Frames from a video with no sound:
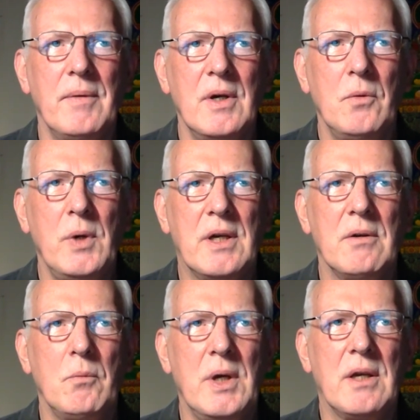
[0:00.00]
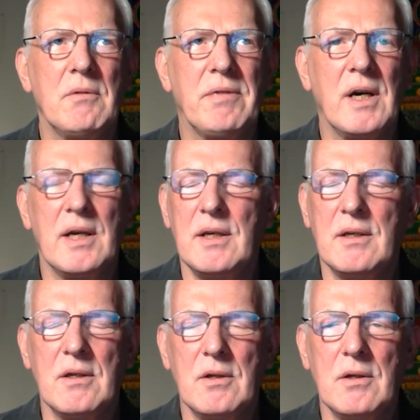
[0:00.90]
we can
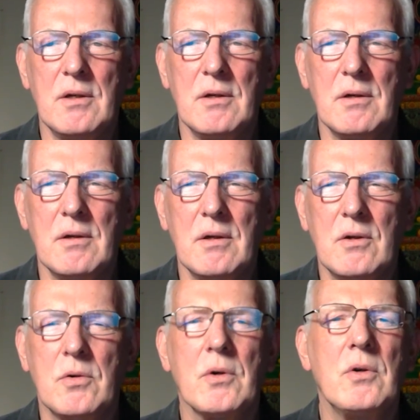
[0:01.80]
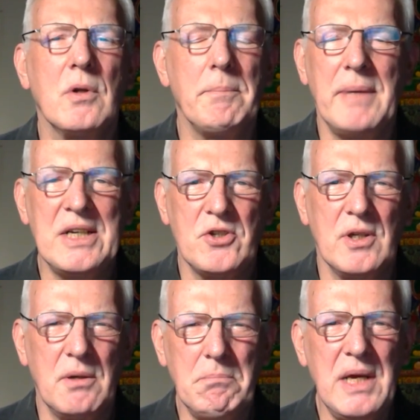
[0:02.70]
find Kurukulla mentioned
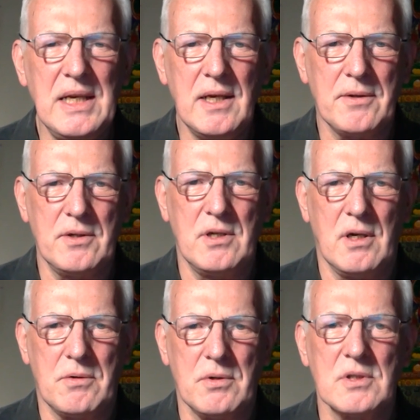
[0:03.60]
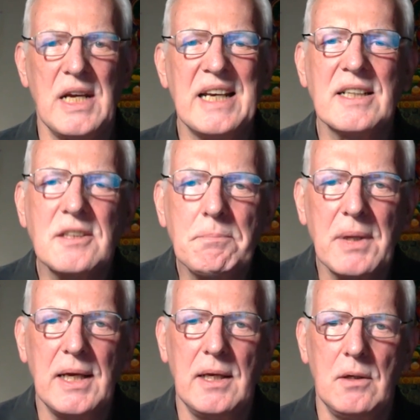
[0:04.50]
in many other tantras and
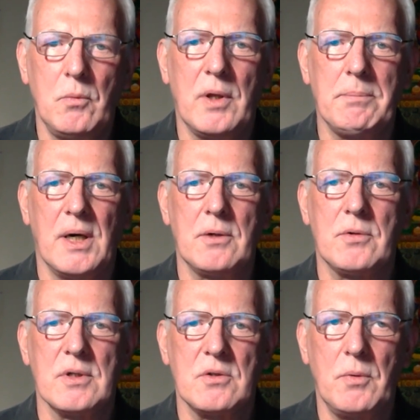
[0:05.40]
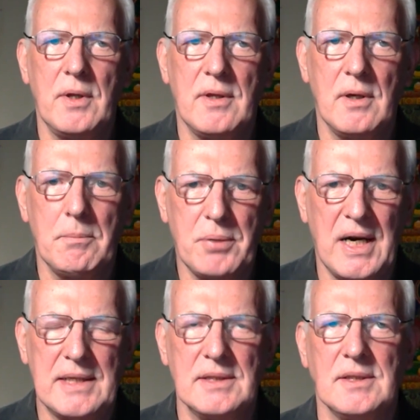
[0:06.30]
explained with mantras, with
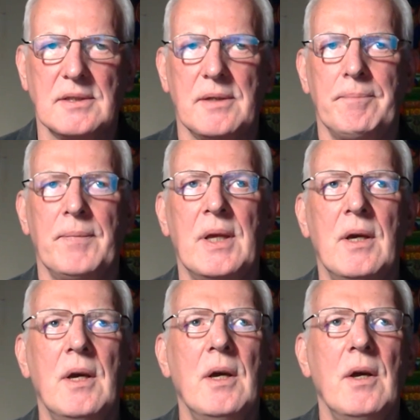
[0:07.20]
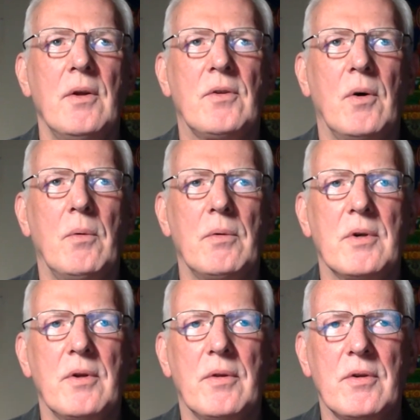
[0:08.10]
practices. So
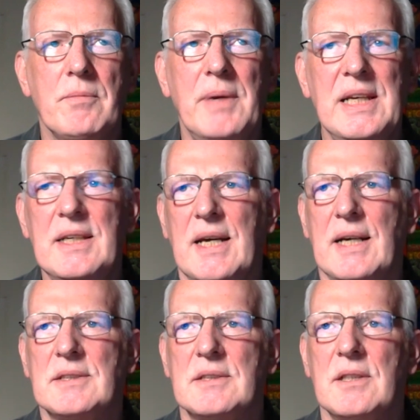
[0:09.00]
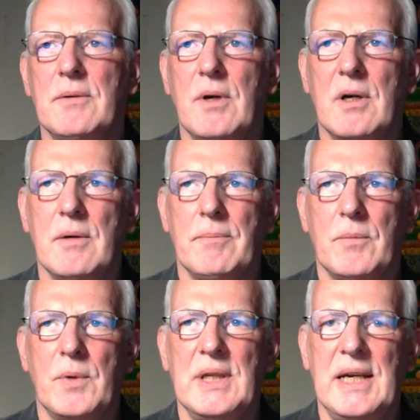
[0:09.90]
there's many texts
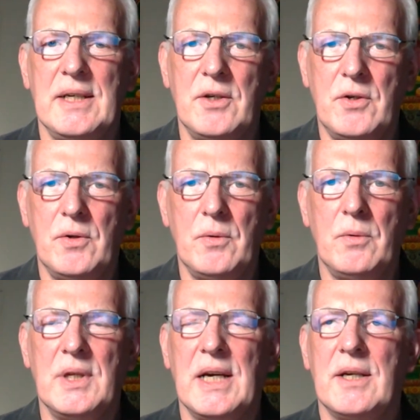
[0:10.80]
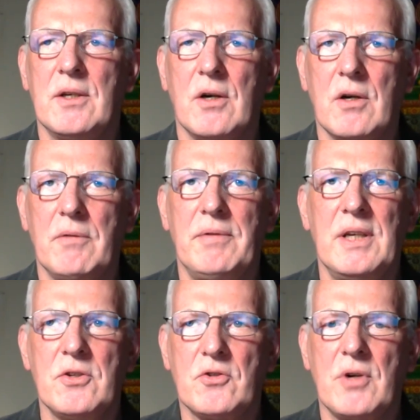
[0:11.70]
related to the iconography,
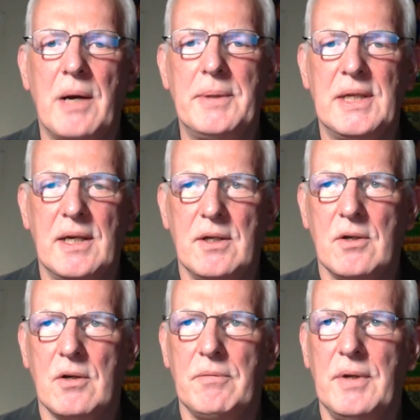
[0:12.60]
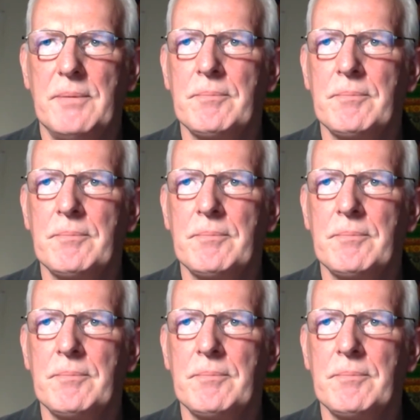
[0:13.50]
describing the iconography.